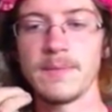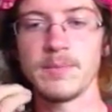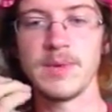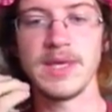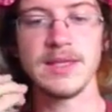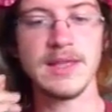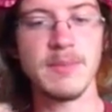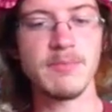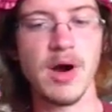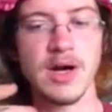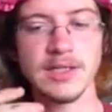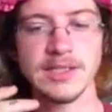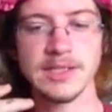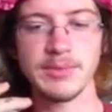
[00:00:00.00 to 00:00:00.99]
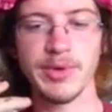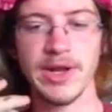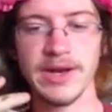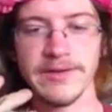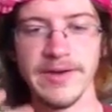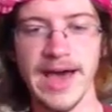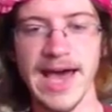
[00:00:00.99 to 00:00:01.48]
Being that Mars is the
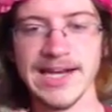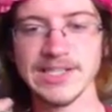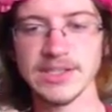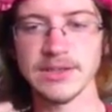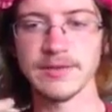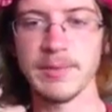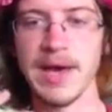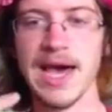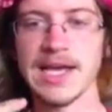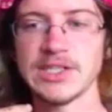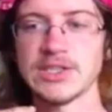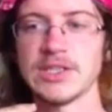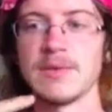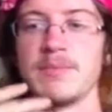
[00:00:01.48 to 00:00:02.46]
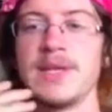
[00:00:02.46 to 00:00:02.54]
planet of action, of passion,